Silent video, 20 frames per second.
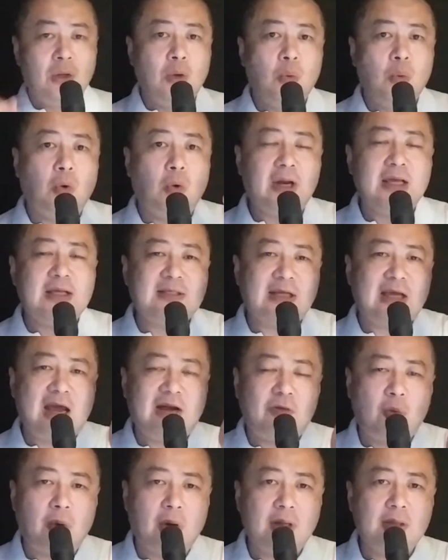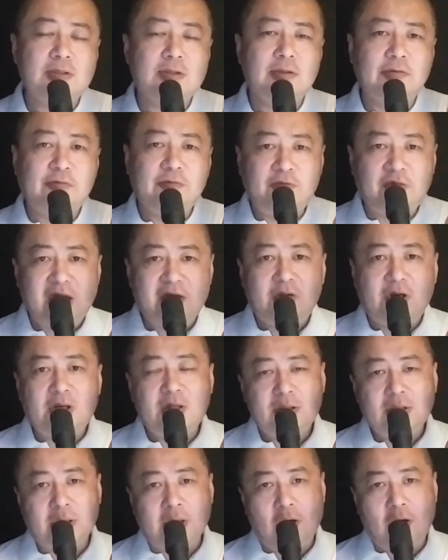What is everyone's favorite
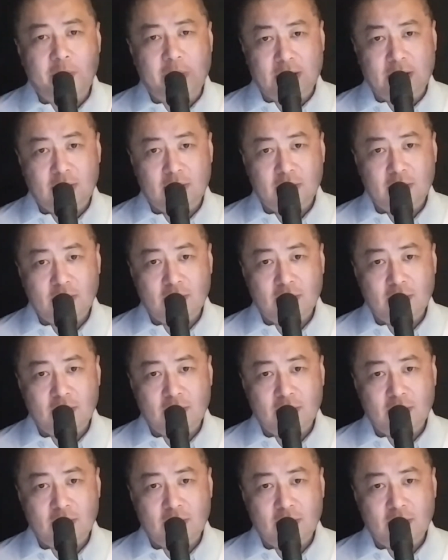topic?